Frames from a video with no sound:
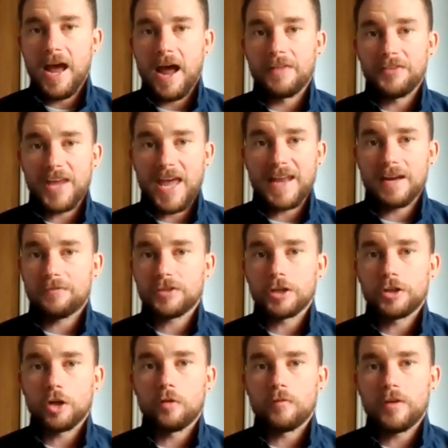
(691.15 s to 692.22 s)
And then if they're
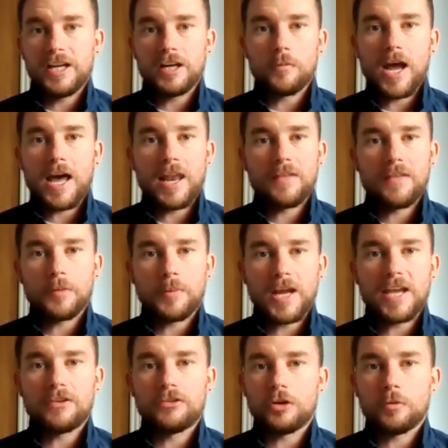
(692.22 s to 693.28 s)
doing really well and they
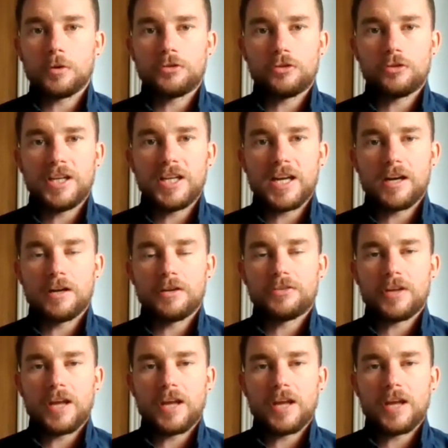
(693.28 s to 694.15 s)
play 2 or 3 years